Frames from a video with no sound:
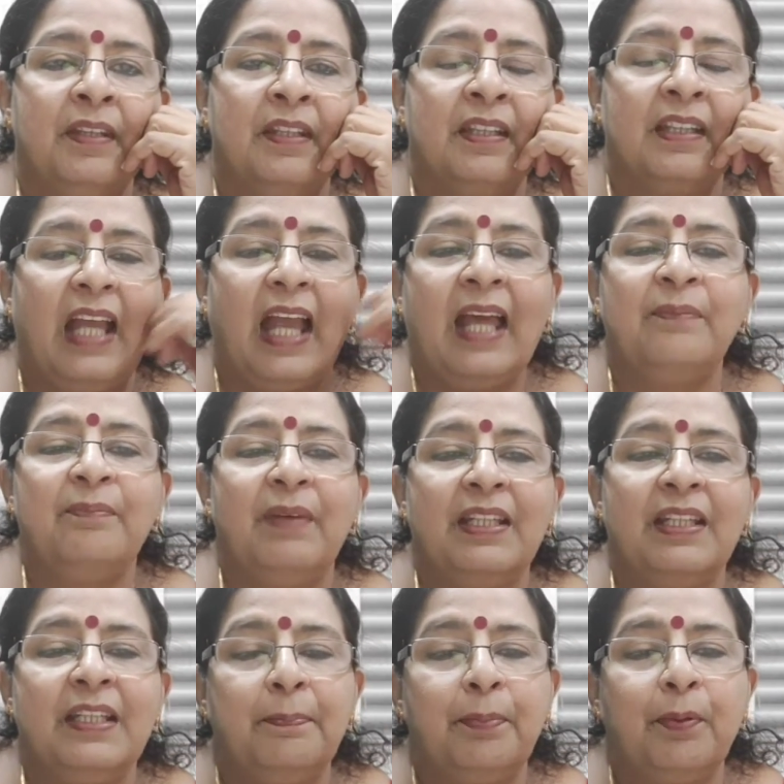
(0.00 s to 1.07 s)
And
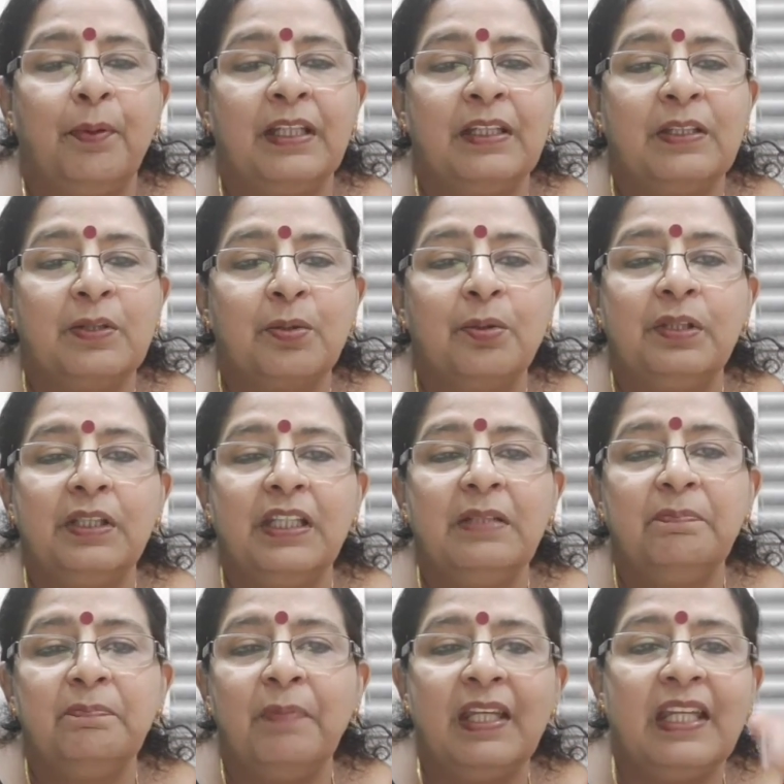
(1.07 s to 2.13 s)
when the poet wrote
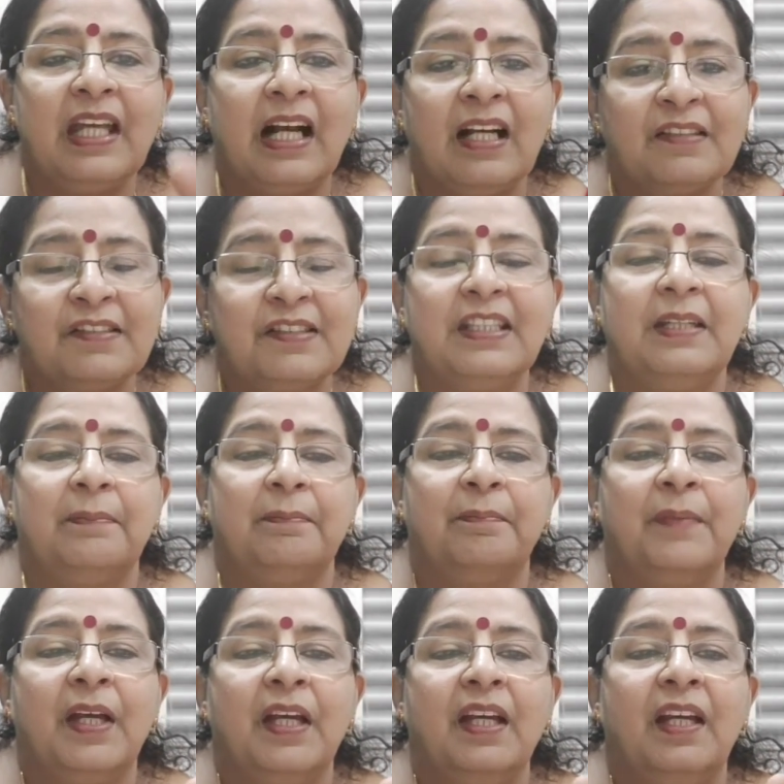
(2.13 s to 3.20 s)
it, many asked him
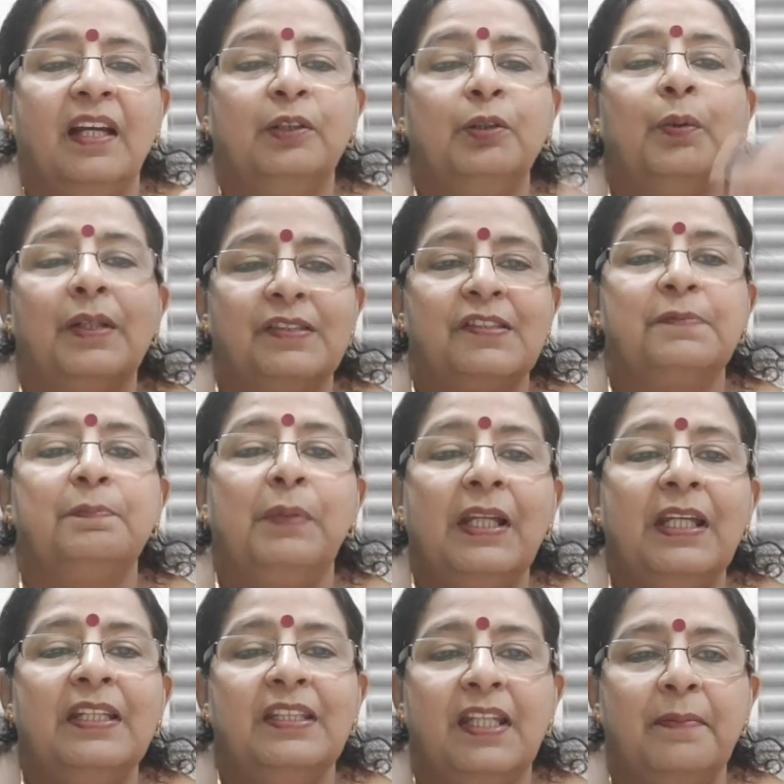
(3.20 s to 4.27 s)
to
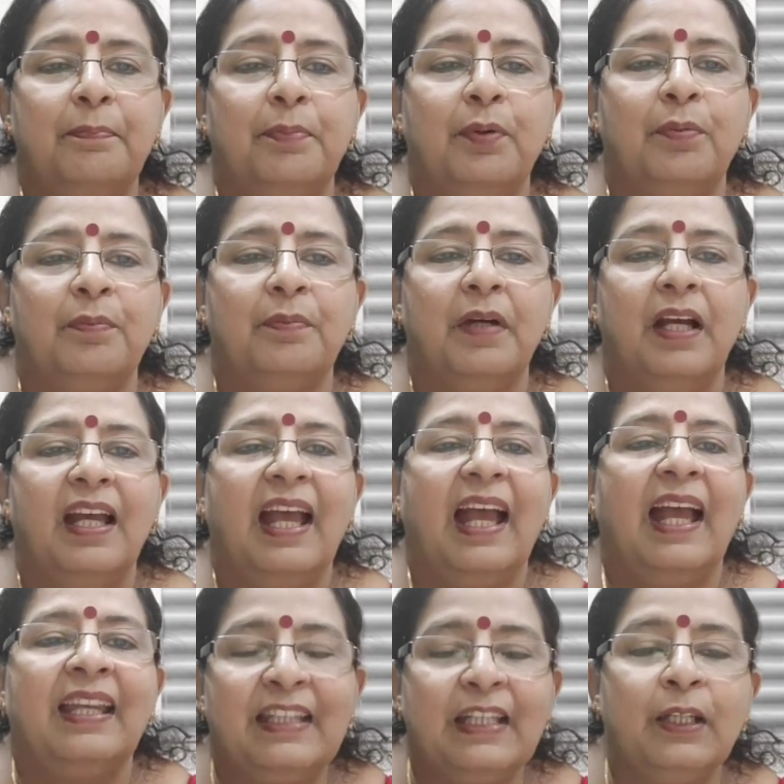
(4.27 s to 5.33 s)
explain the poem.
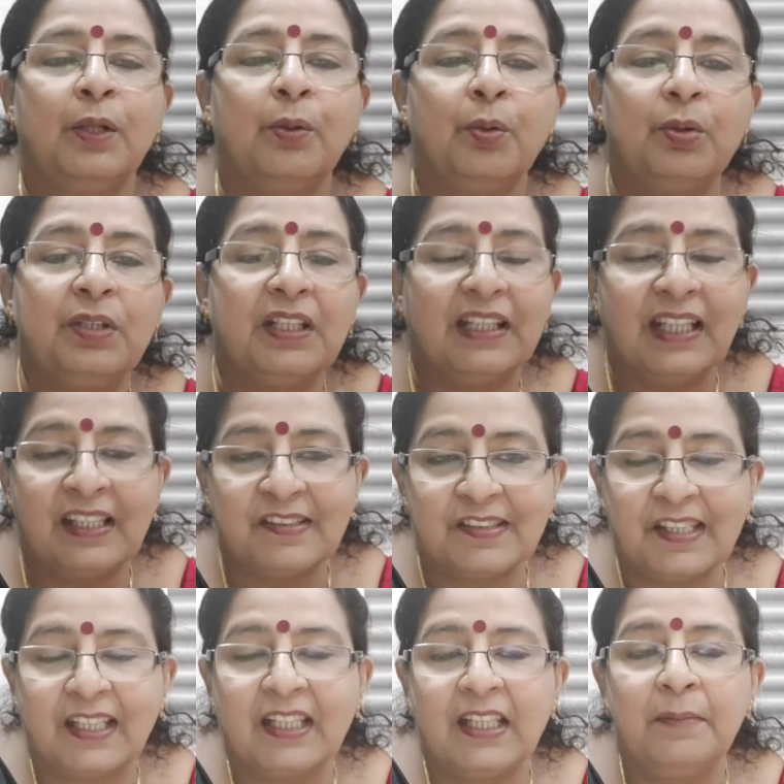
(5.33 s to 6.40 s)
And he wrote a
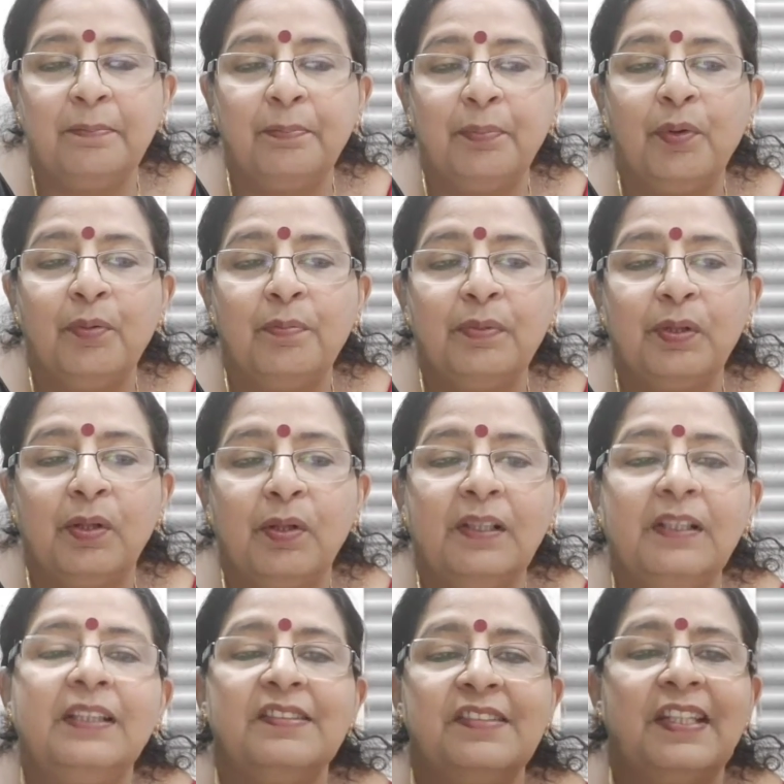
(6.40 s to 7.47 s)
second poem
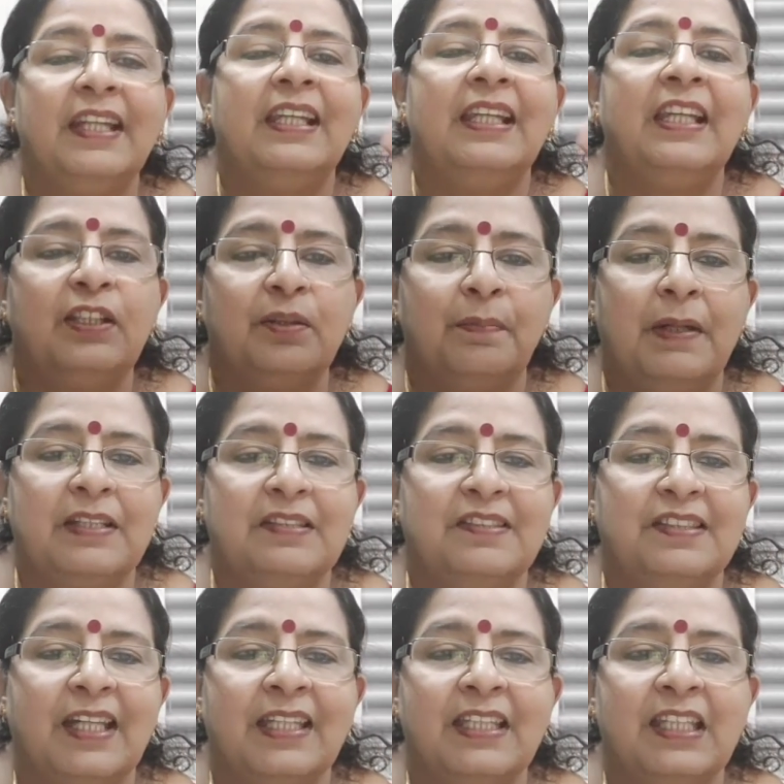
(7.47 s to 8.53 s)
called Sailing to
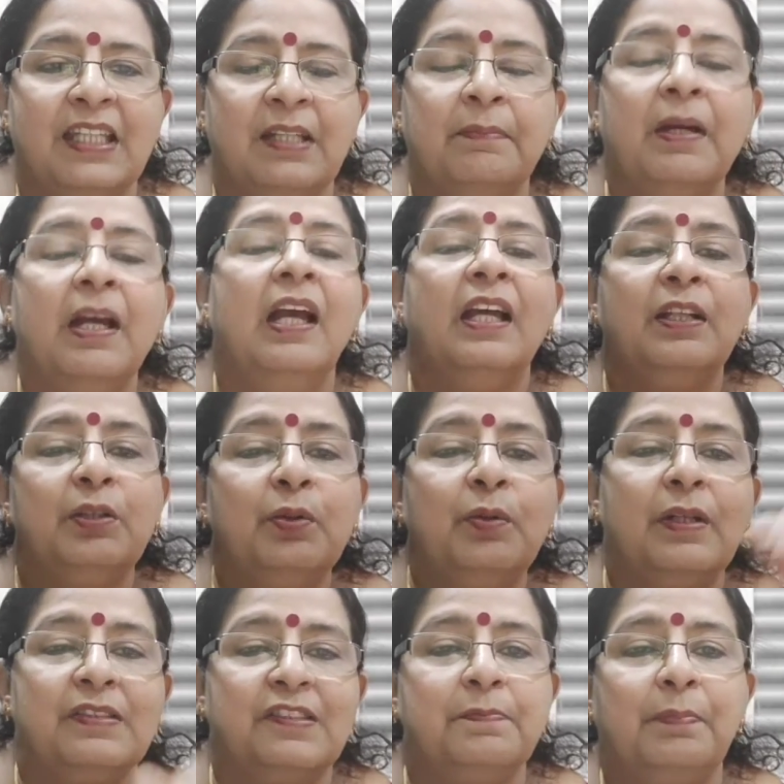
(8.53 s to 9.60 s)
Byzantium to
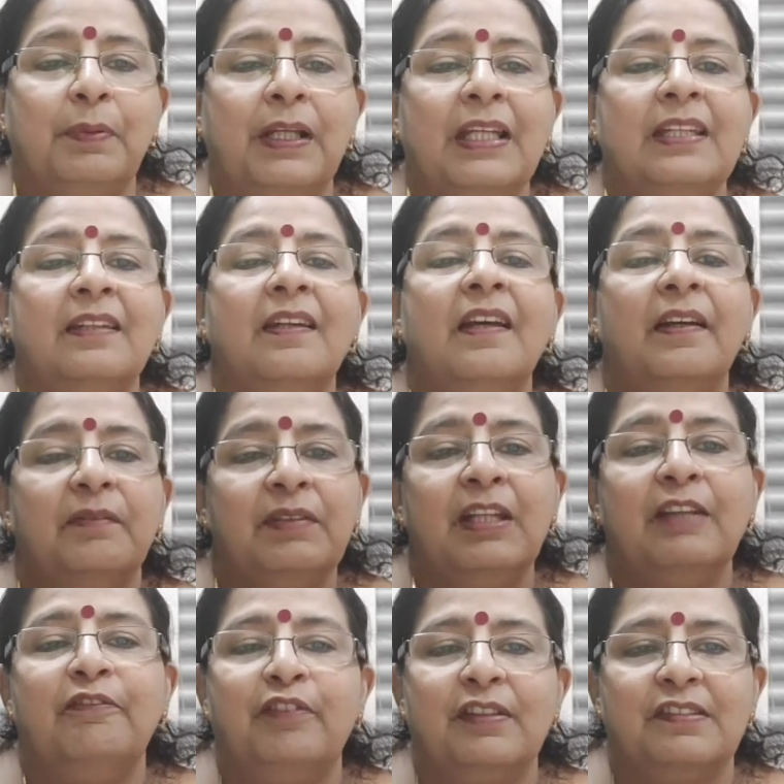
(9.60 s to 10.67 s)
explain
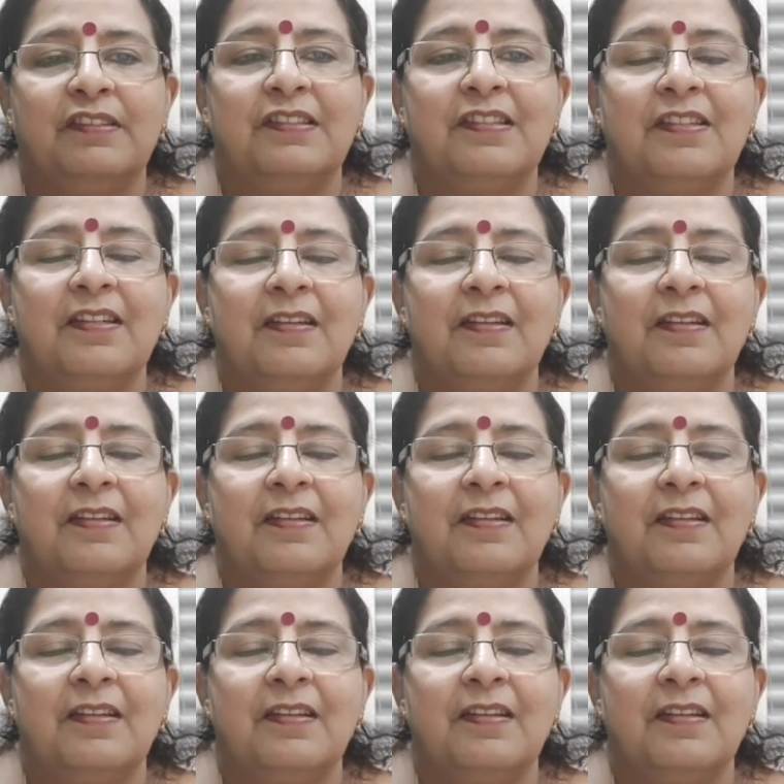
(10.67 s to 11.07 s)
the first.